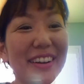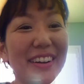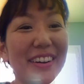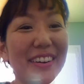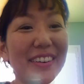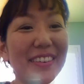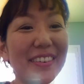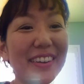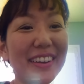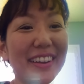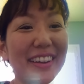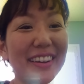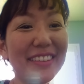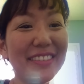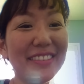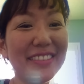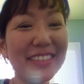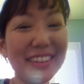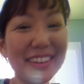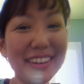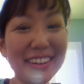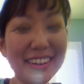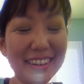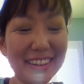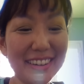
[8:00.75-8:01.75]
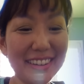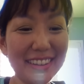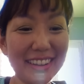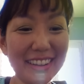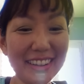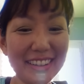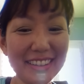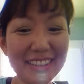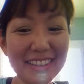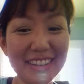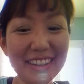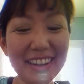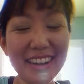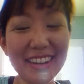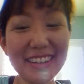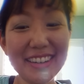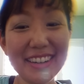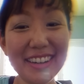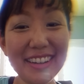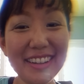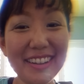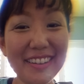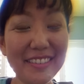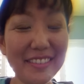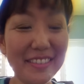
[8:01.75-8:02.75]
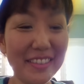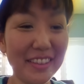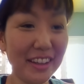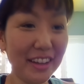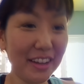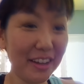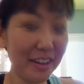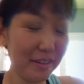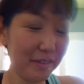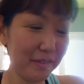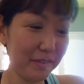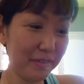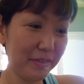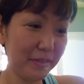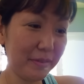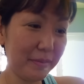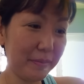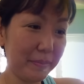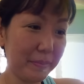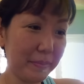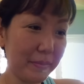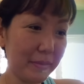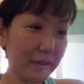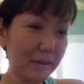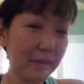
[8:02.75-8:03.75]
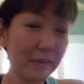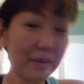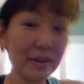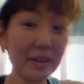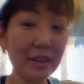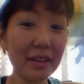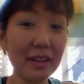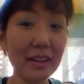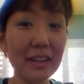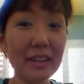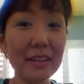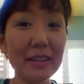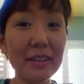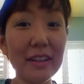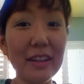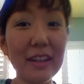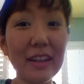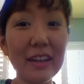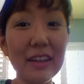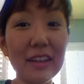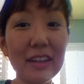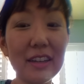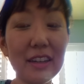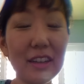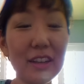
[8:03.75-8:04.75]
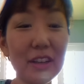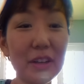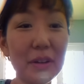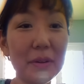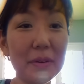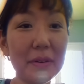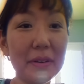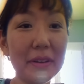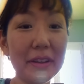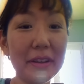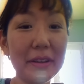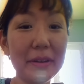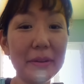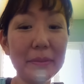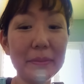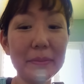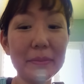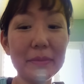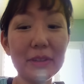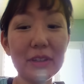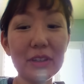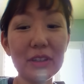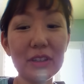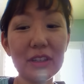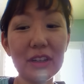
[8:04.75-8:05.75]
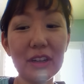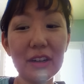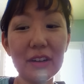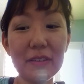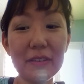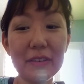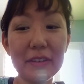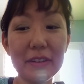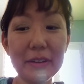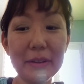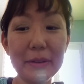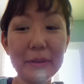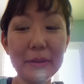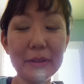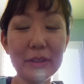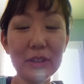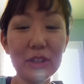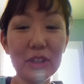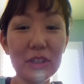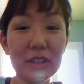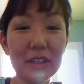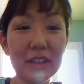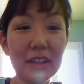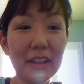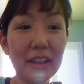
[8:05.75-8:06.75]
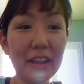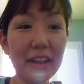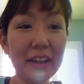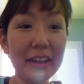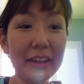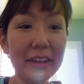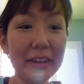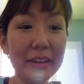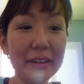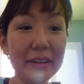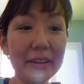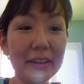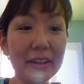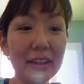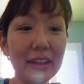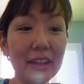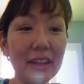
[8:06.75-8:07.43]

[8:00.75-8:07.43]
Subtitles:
whatever that's not of love, they're letting it go now, dissolving it into the light,